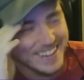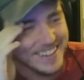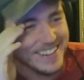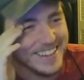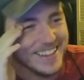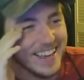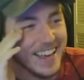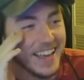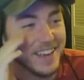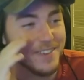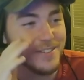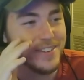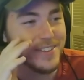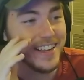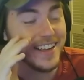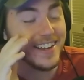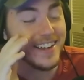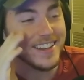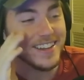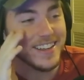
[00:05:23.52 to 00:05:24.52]

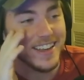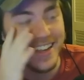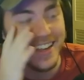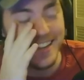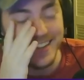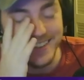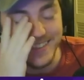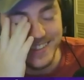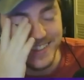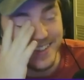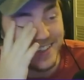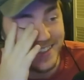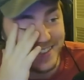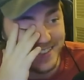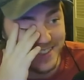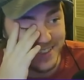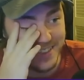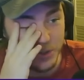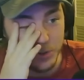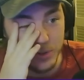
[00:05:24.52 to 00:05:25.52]
Gavian gay is
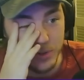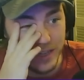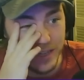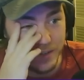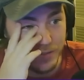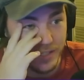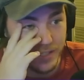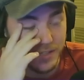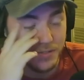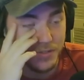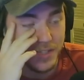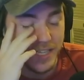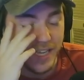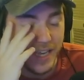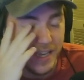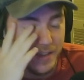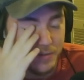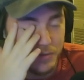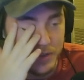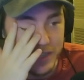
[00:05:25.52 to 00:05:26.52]
a new level of the
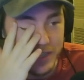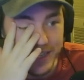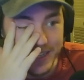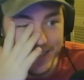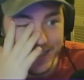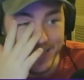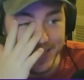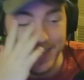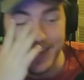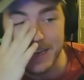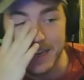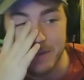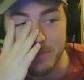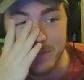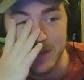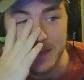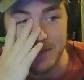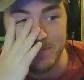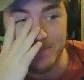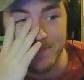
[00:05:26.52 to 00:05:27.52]
avian gay
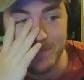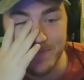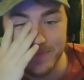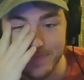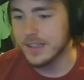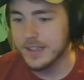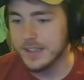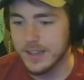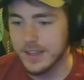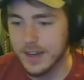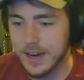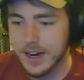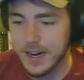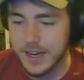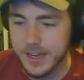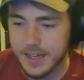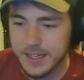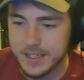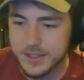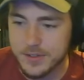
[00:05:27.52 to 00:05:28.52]
meme. All
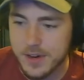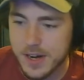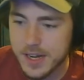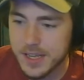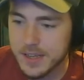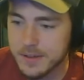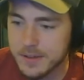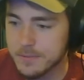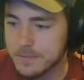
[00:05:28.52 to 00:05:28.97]
right, you guys ready?